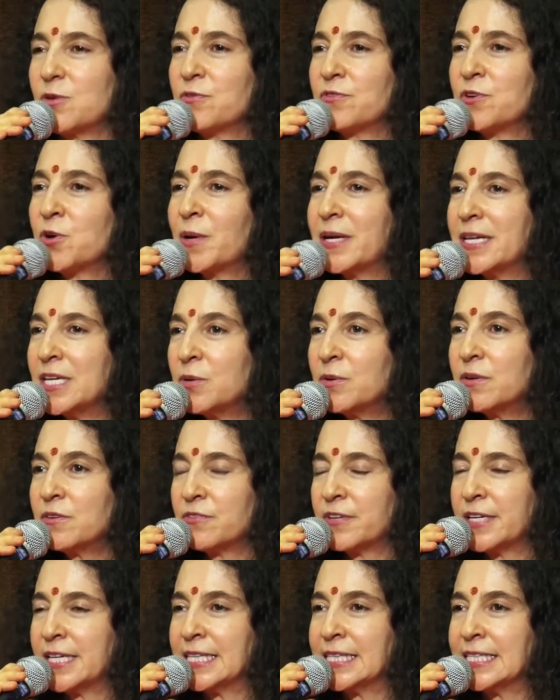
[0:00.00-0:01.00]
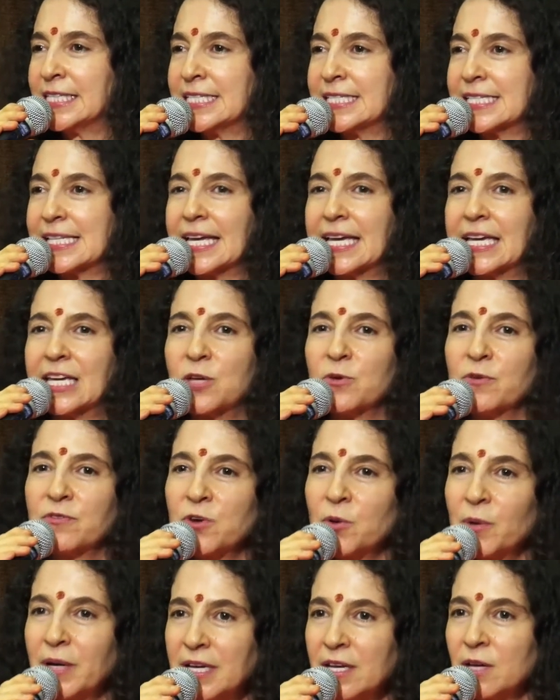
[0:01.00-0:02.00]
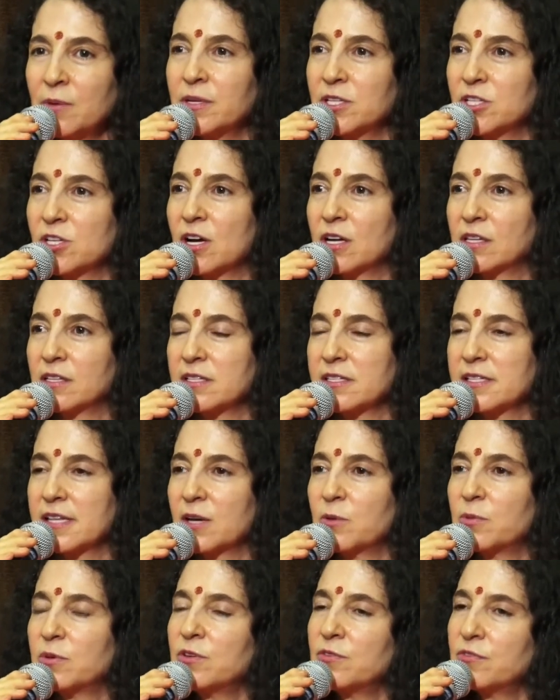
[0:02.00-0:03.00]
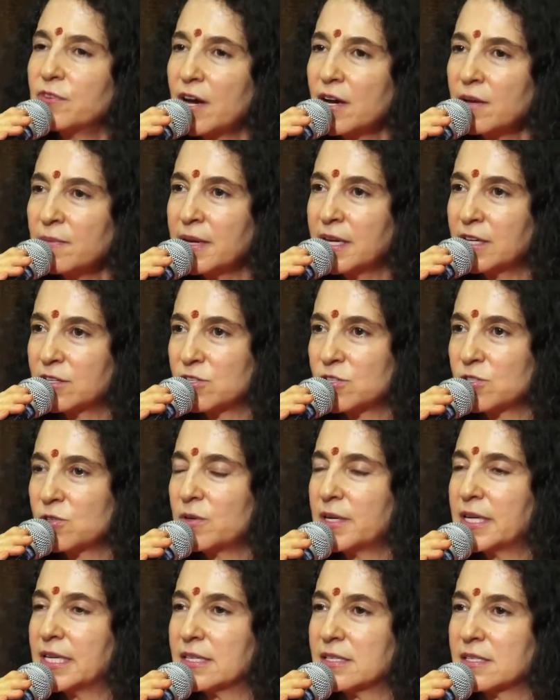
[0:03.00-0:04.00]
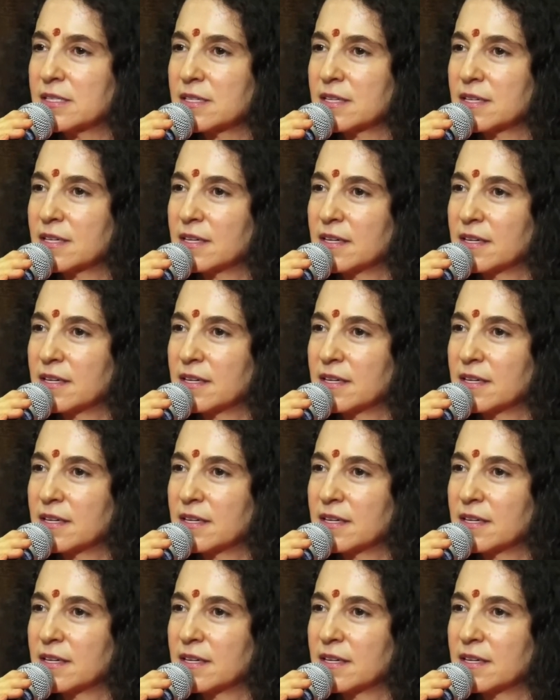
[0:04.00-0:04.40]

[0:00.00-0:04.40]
You have no idea what vanilla is like. You have no idea what chocolate's like. Well, you've got to make a choice.